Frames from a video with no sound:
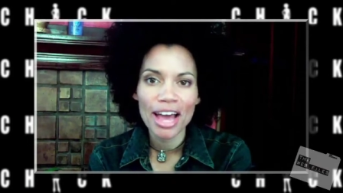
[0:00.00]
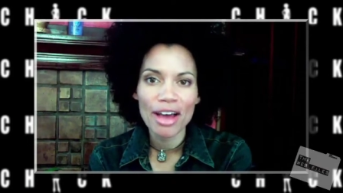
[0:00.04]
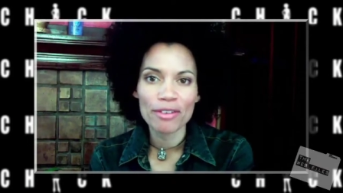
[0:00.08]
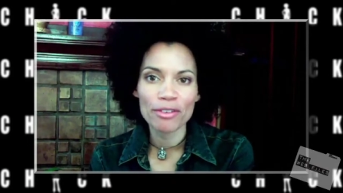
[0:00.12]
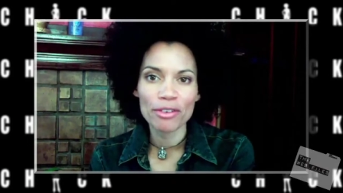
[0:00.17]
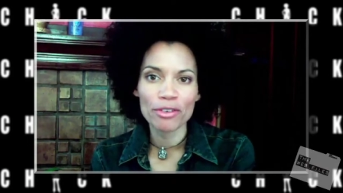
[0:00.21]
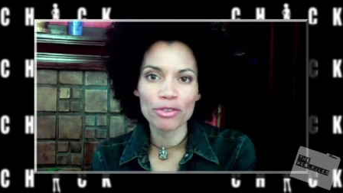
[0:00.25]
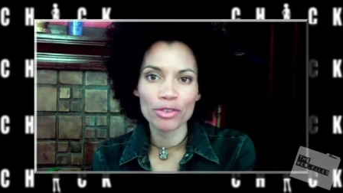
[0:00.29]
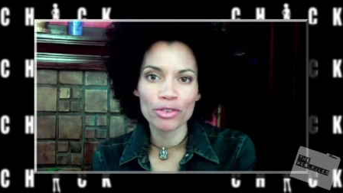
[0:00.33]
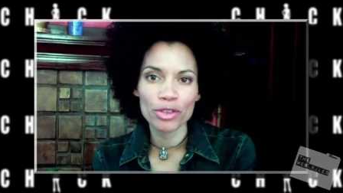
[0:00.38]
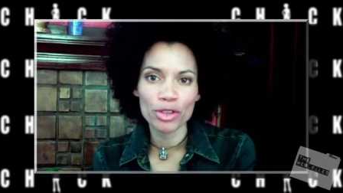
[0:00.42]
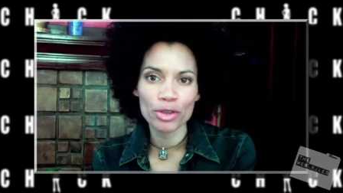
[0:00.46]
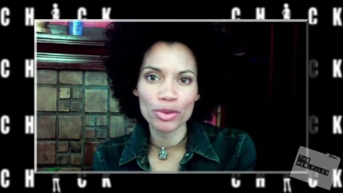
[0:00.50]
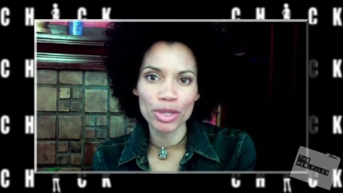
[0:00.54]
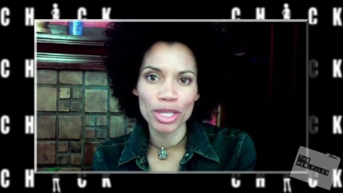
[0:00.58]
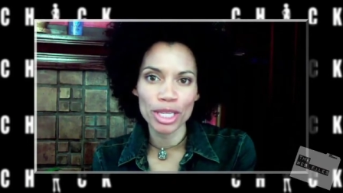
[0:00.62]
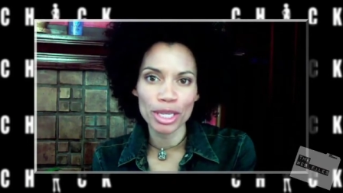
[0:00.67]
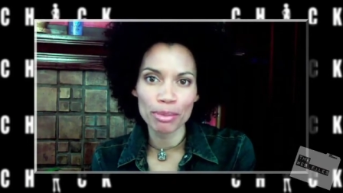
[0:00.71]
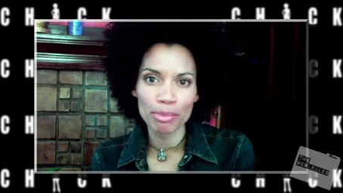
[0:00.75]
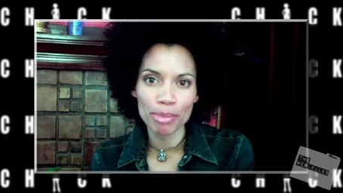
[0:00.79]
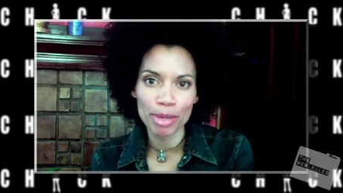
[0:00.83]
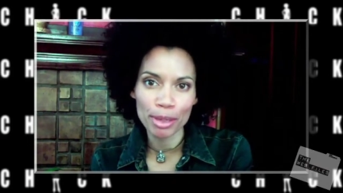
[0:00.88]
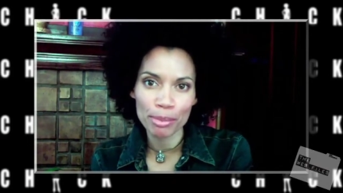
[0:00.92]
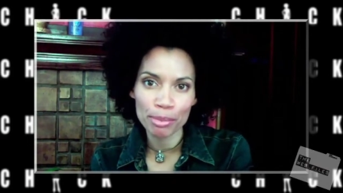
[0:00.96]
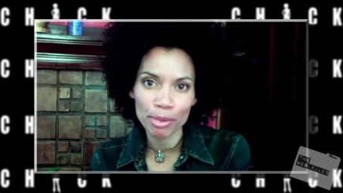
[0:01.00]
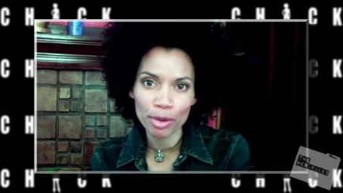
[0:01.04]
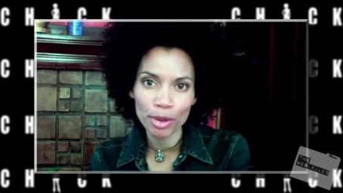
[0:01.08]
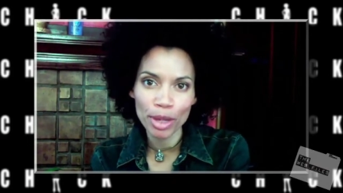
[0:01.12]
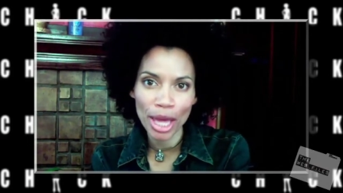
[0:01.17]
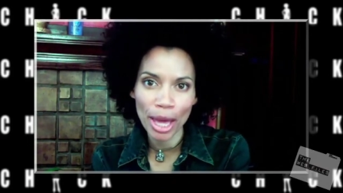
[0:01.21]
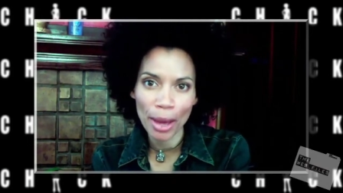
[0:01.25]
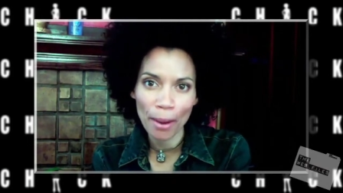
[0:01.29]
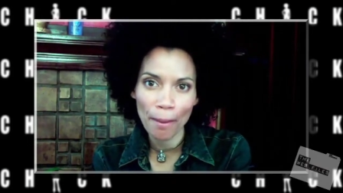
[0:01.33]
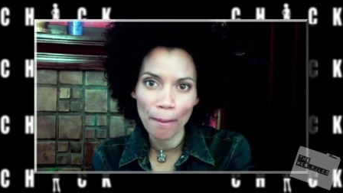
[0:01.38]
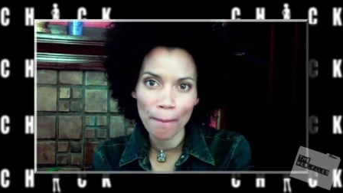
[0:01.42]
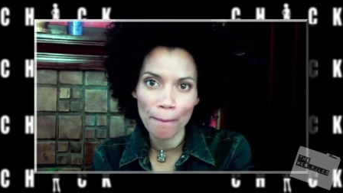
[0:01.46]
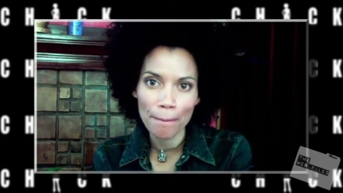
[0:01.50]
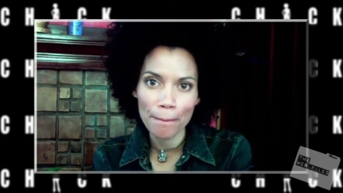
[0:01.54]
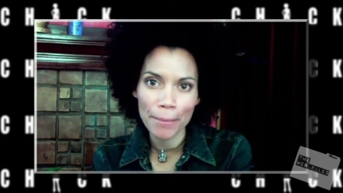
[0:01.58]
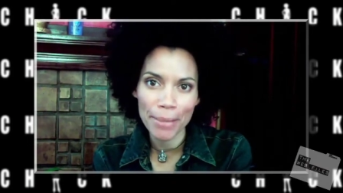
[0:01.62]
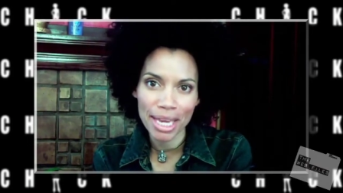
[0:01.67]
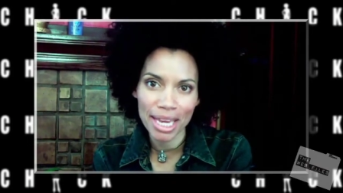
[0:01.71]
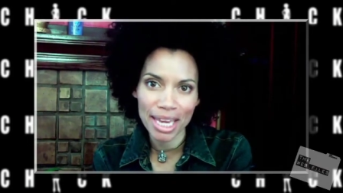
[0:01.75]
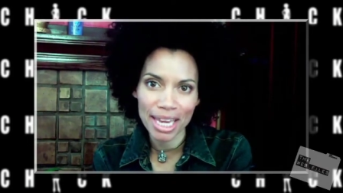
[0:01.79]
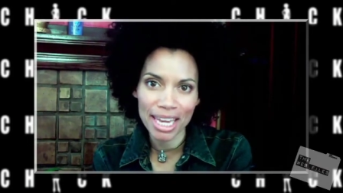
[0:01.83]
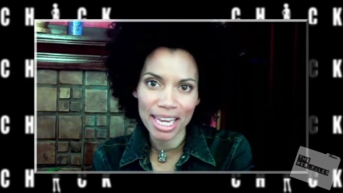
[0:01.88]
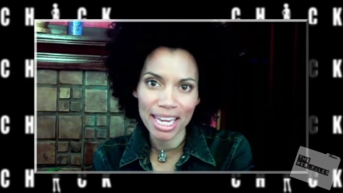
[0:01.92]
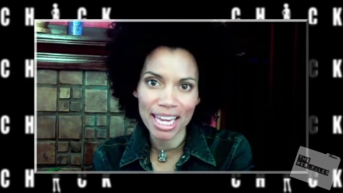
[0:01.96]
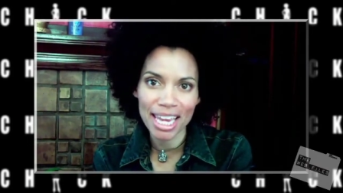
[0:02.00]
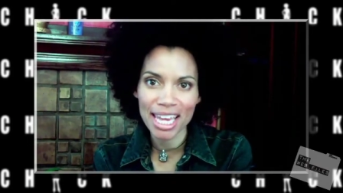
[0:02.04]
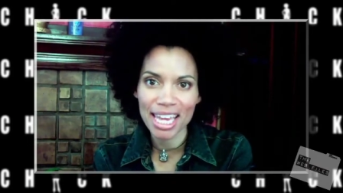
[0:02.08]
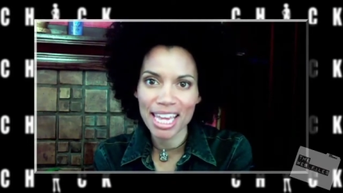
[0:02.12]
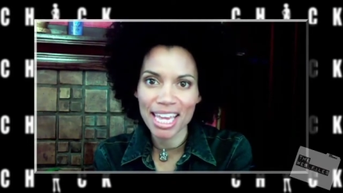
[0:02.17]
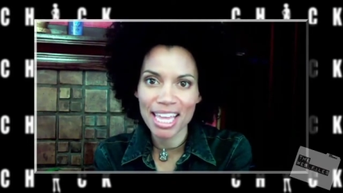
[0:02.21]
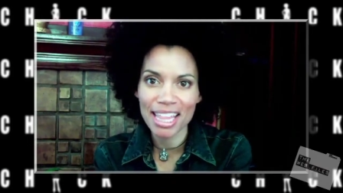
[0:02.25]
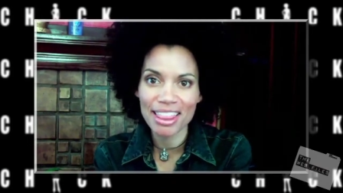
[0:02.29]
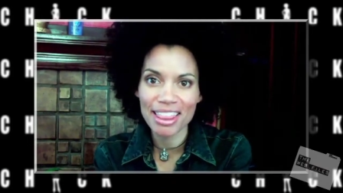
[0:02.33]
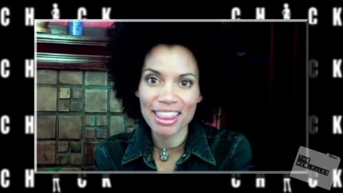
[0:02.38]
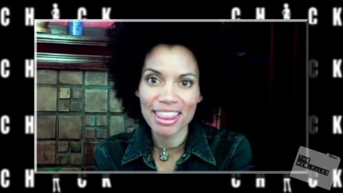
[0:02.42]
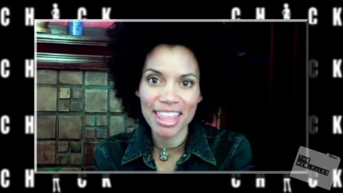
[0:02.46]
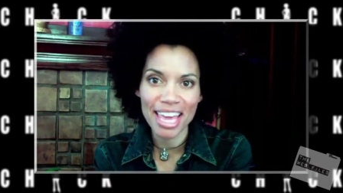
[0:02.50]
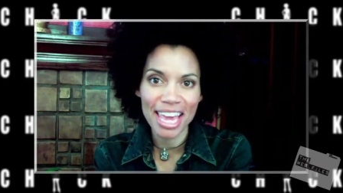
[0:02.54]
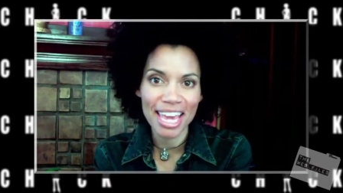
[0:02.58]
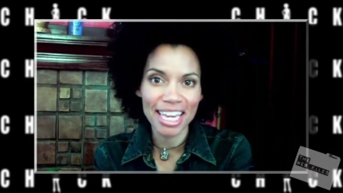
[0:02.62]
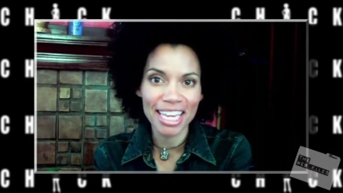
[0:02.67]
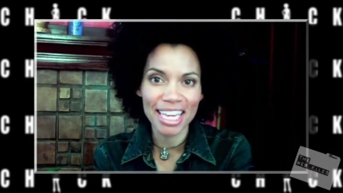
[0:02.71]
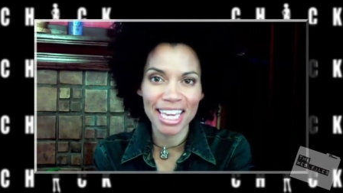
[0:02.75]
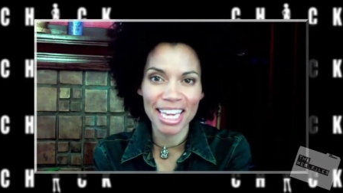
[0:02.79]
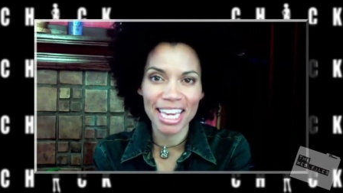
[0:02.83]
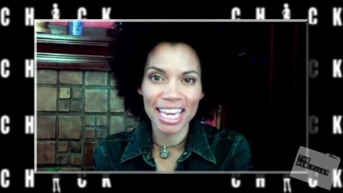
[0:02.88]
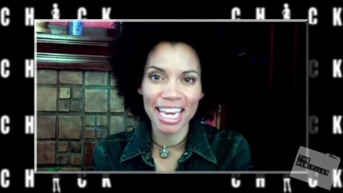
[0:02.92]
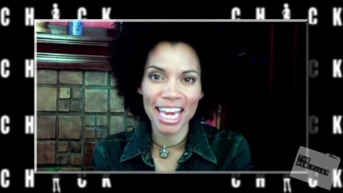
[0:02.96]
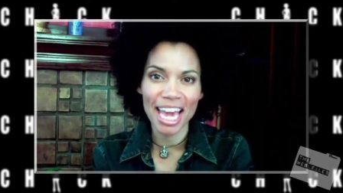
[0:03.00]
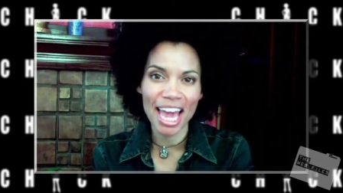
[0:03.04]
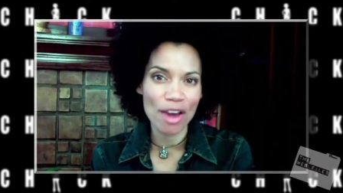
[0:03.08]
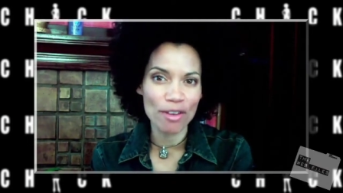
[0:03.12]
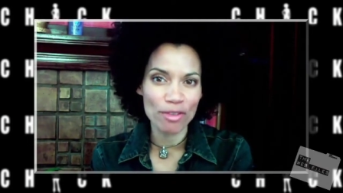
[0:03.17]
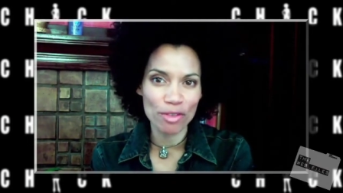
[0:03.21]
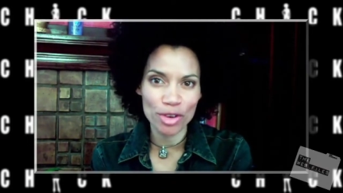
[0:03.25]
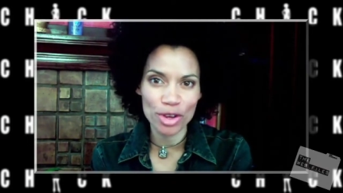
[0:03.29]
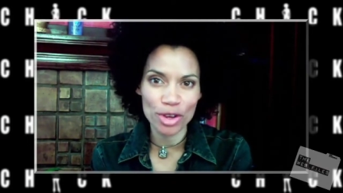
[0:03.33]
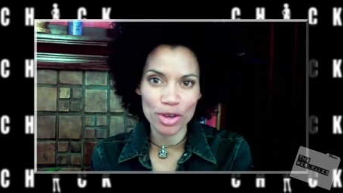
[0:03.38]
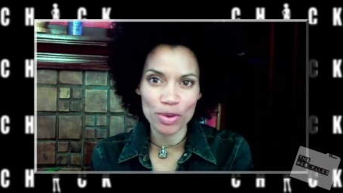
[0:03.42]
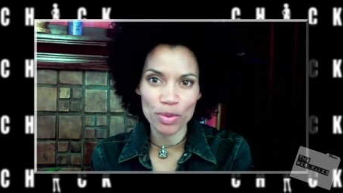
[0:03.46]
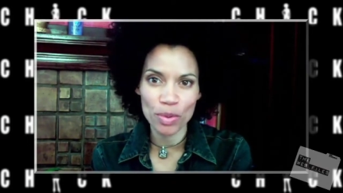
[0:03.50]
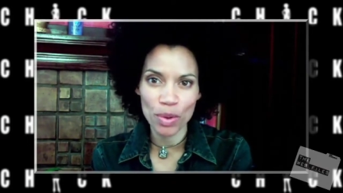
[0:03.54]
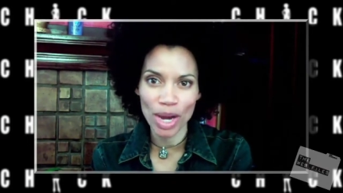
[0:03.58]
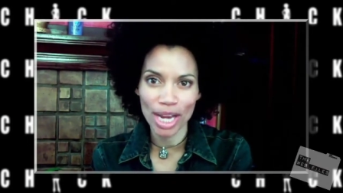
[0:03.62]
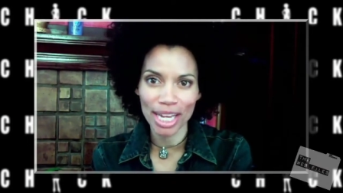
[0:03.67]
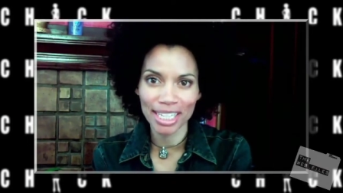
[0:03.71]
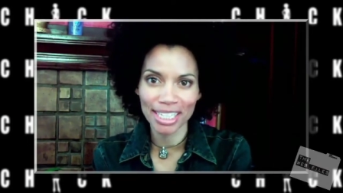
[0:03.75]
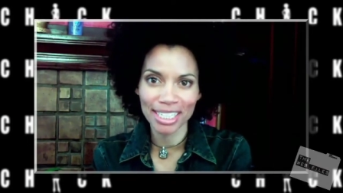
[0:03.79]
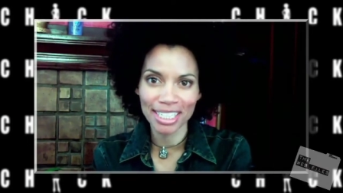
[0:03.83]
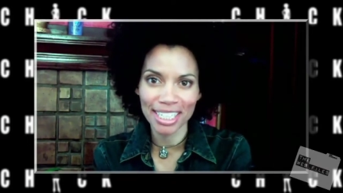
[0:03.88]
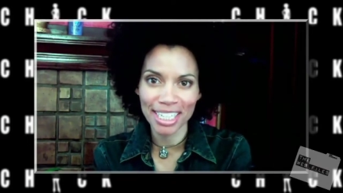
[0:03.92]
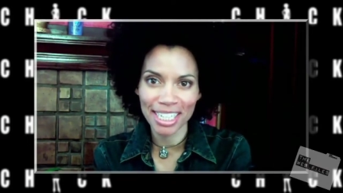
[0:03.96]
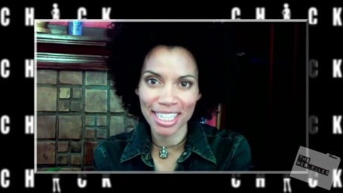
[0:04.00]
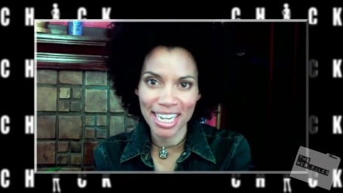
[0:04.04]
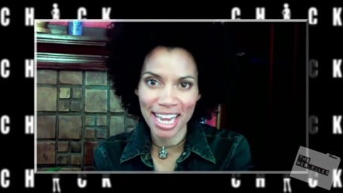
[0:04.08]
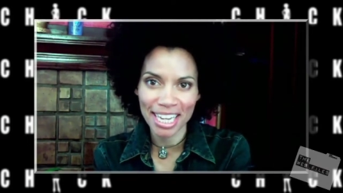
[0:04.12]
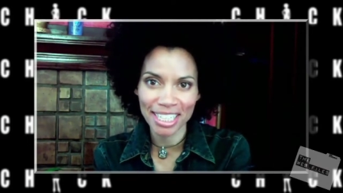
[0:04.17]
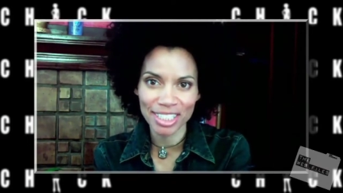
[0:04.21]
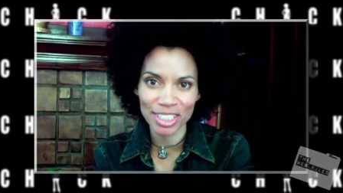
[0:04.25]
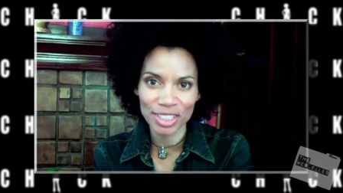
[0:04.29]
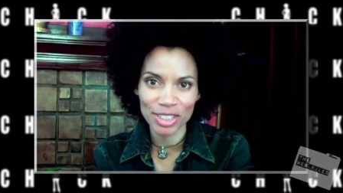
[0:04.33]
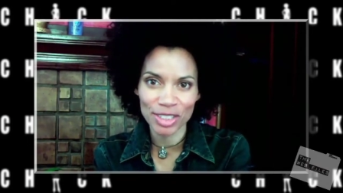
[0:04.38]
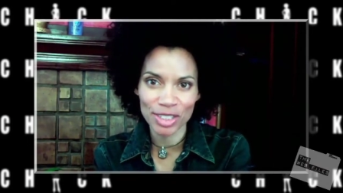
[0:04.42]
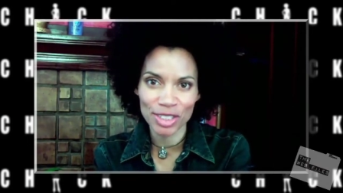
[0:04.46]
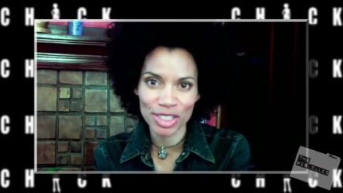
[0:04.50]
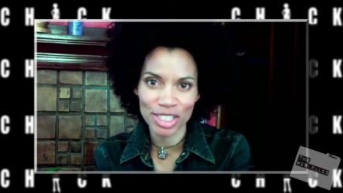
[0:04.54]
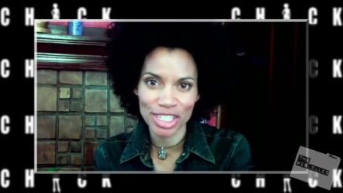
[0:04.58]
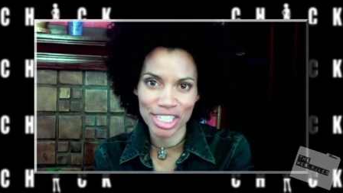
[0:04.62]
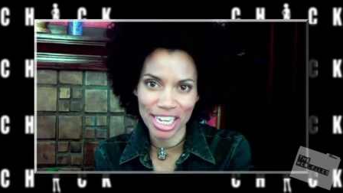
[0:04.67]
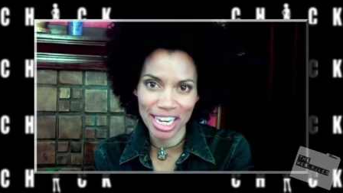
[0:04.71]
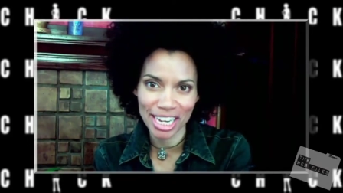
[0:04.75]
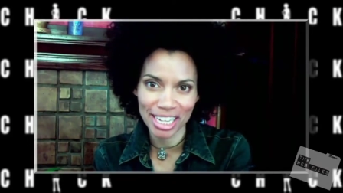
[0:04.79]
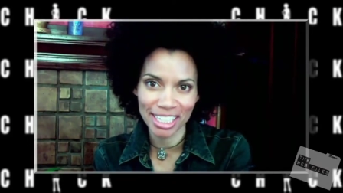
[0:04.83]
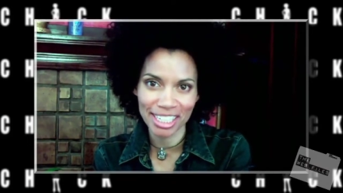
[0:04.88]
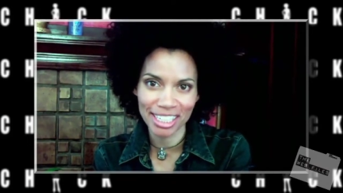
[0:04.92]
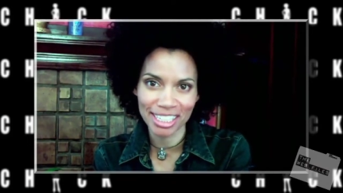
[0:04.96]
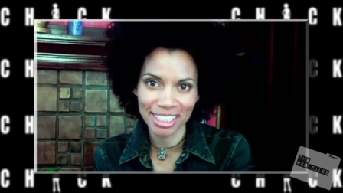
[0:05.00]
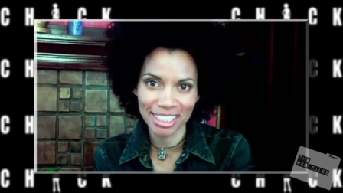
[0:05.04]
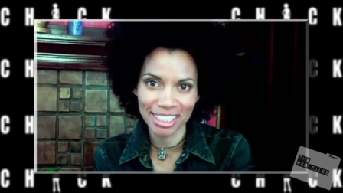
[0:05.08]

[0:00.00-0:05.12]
have a few key people help me in thanking everyone connected to Chick.